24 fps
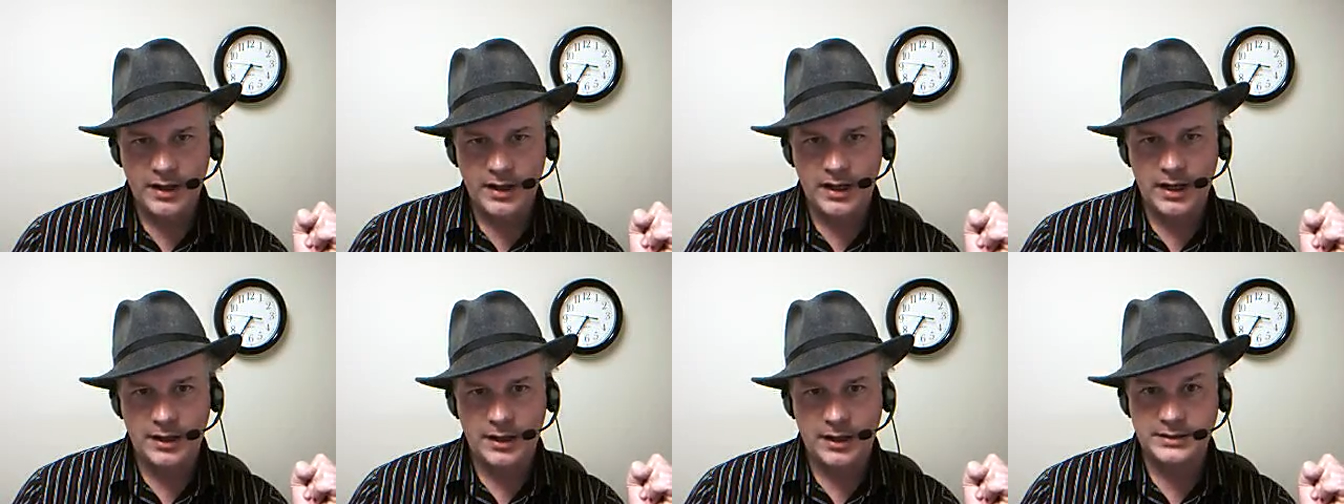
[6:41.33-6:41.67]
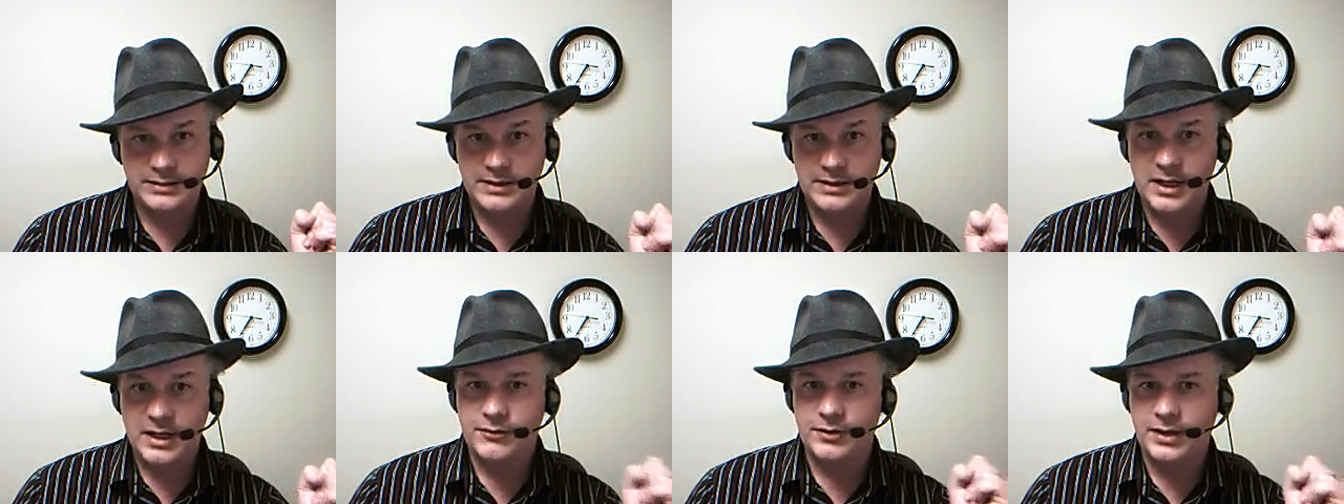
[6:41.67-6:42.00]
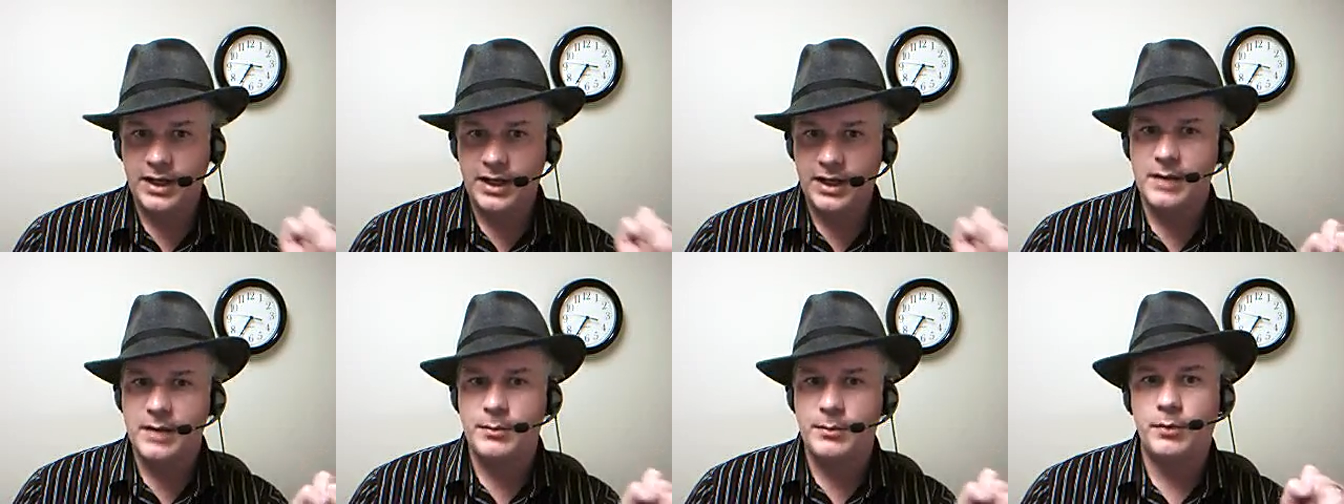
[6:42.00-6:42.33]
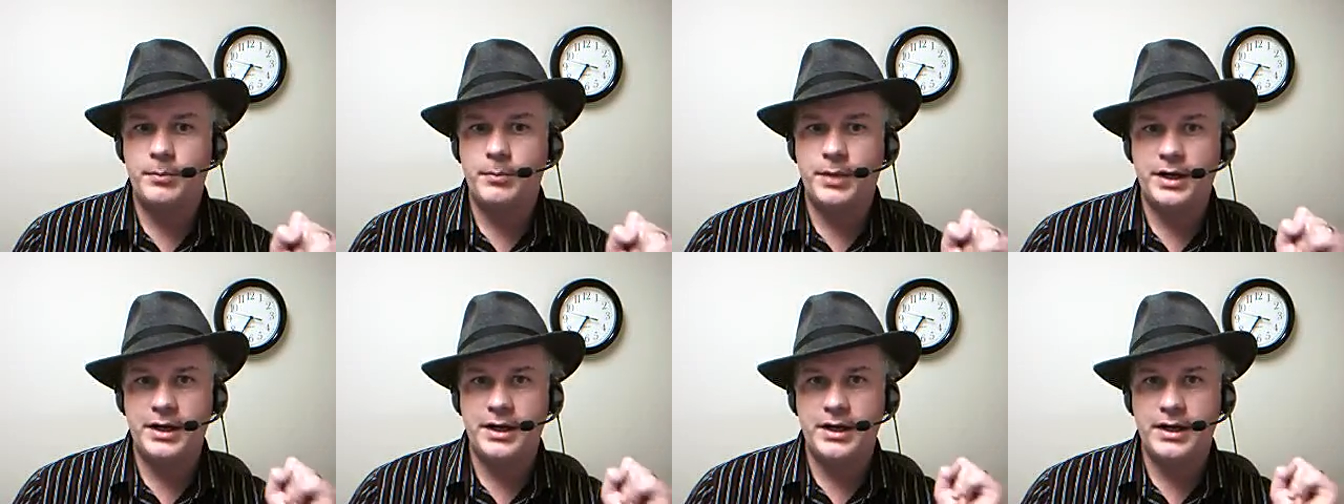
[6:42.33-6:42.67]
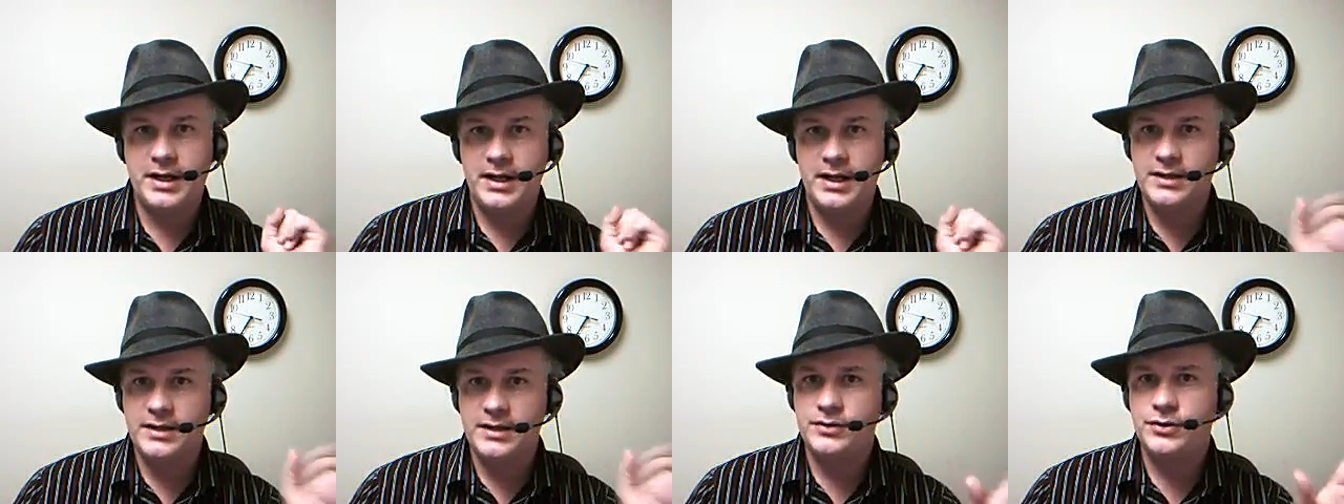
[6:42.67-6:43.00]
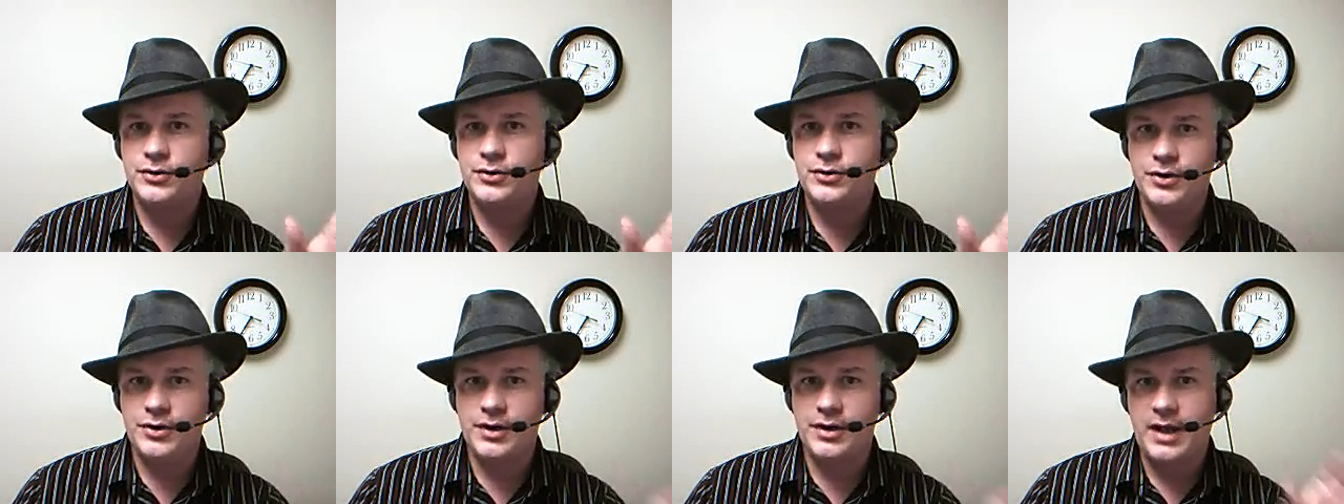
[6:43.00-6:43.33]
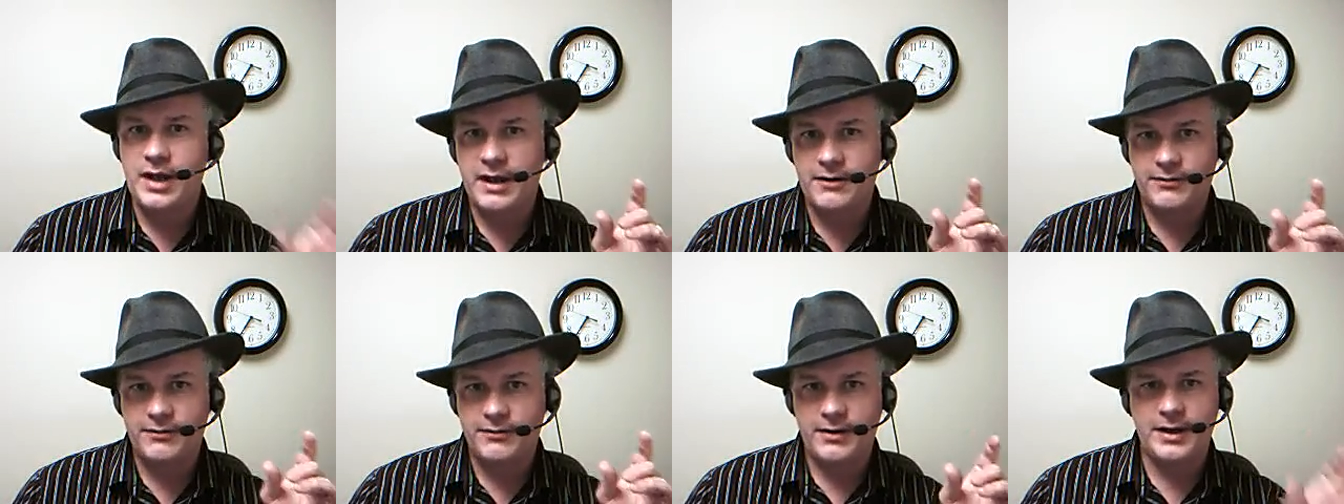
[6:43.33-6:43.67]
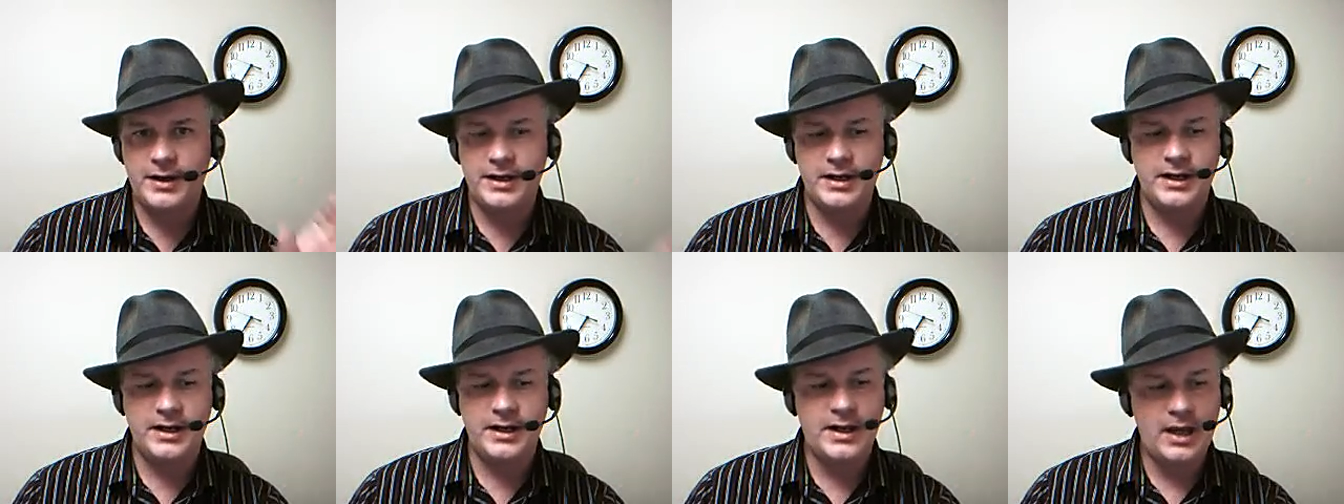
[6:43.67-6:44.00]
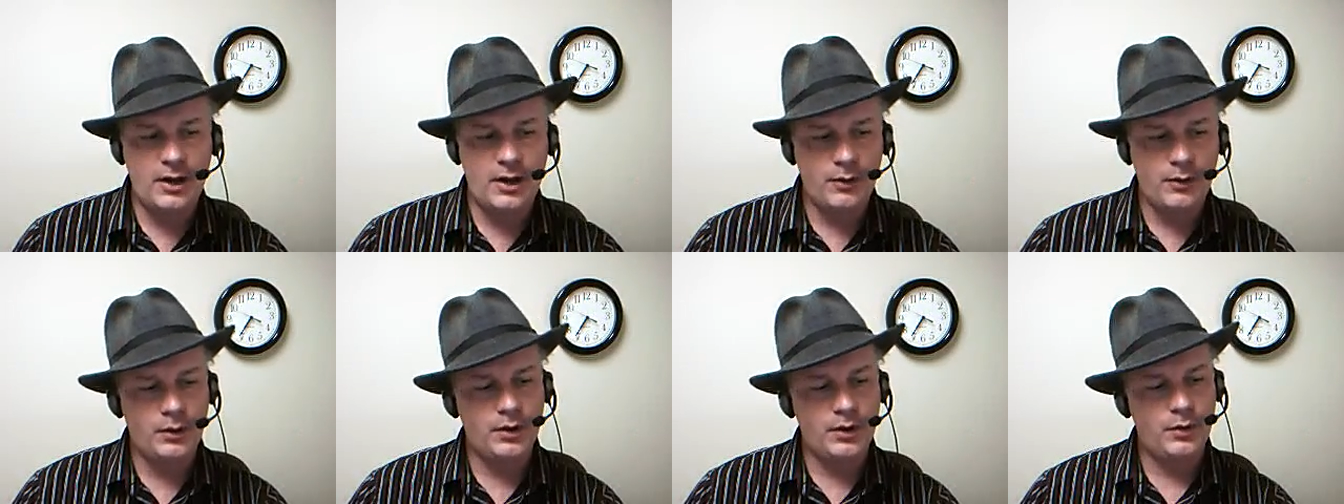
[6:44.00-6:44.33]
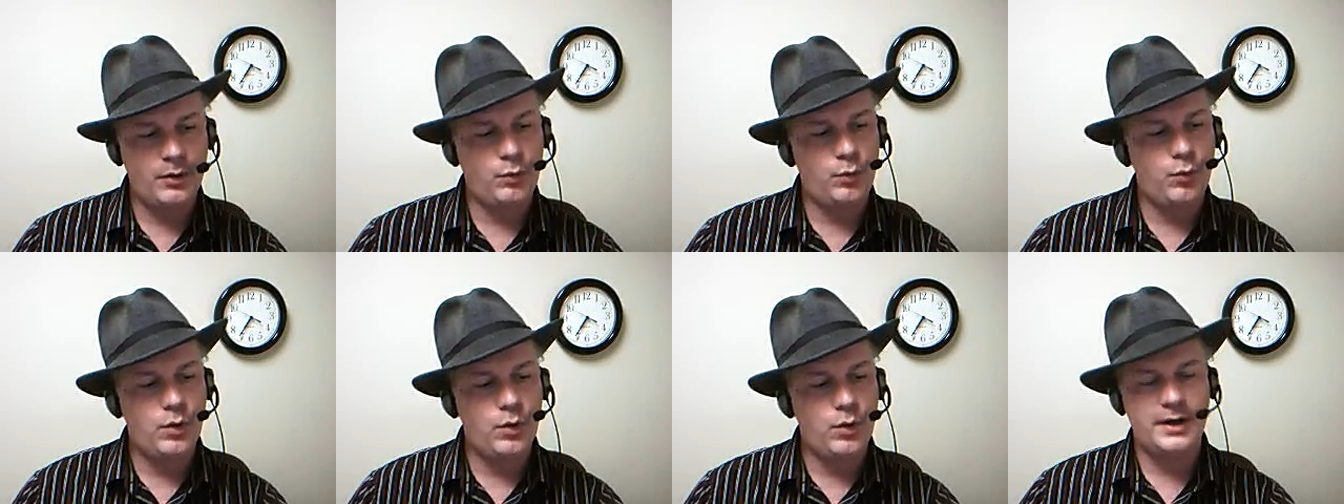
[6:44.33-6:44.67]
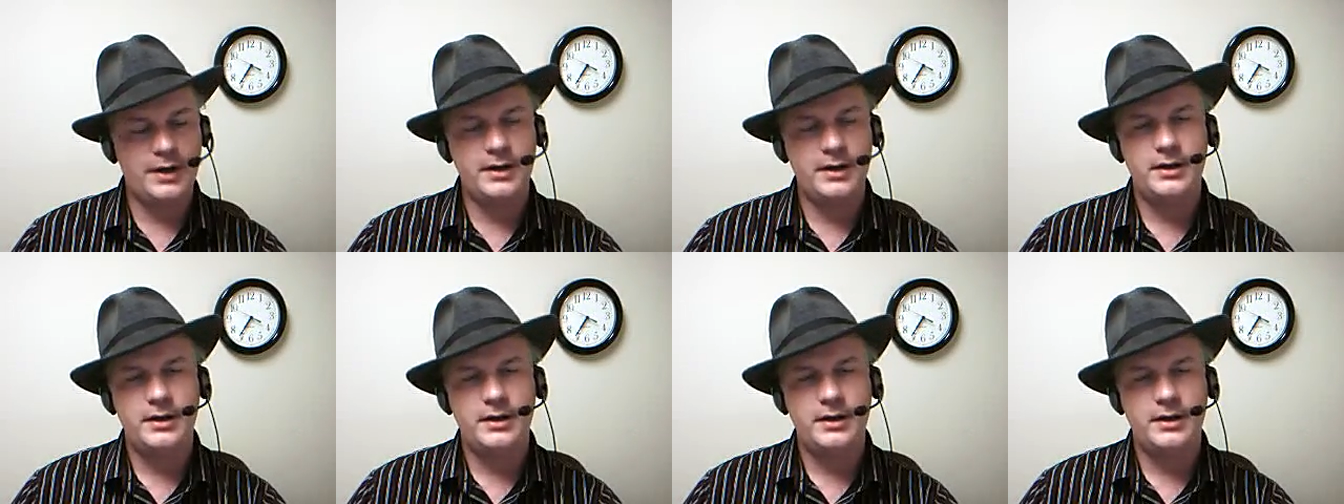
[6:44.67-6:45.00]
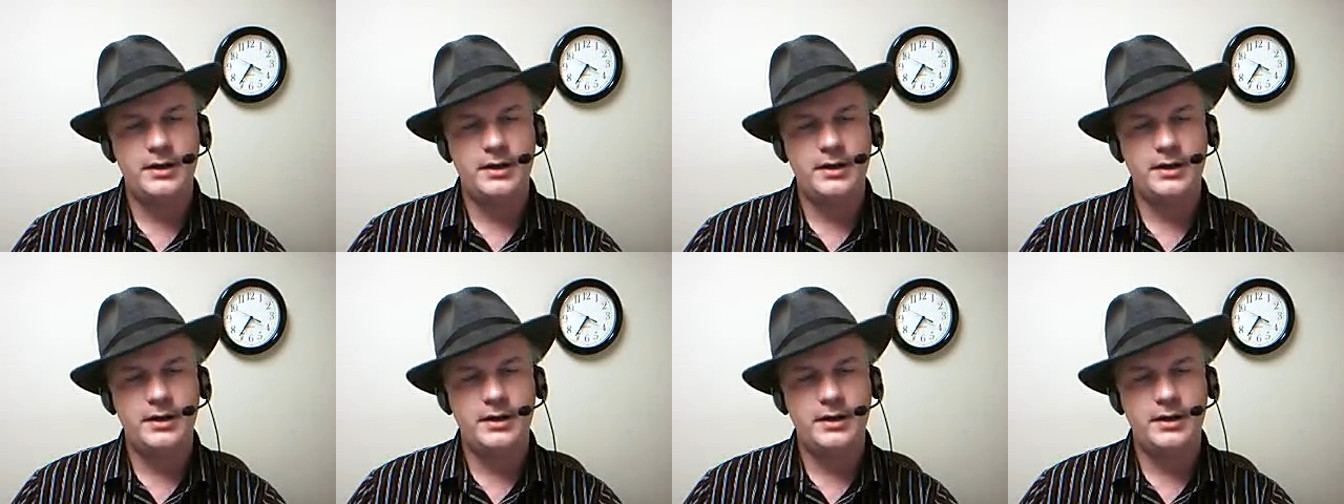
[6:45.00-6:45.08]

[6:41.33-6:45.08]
It's not reliable, but it is good at finding out what